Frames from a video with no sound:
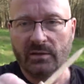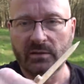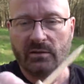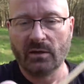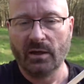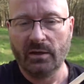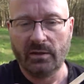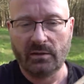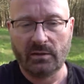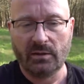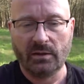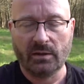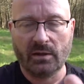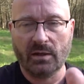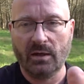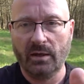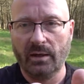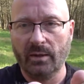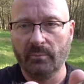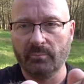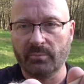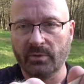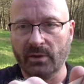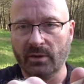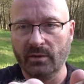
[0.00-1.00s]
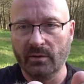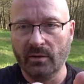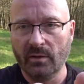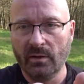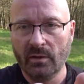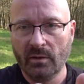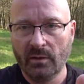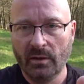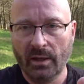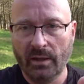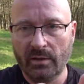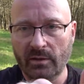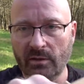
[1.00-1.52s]
tightly clamped in,
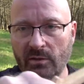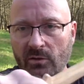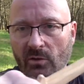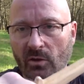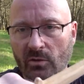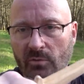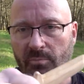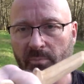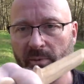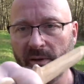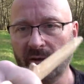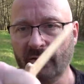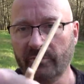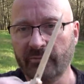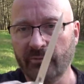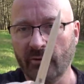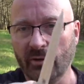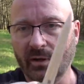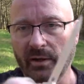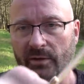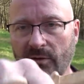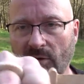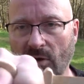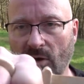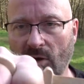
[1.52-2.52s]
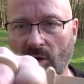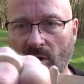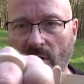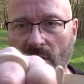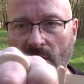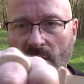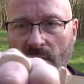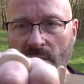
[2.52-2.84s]
and not painful at all.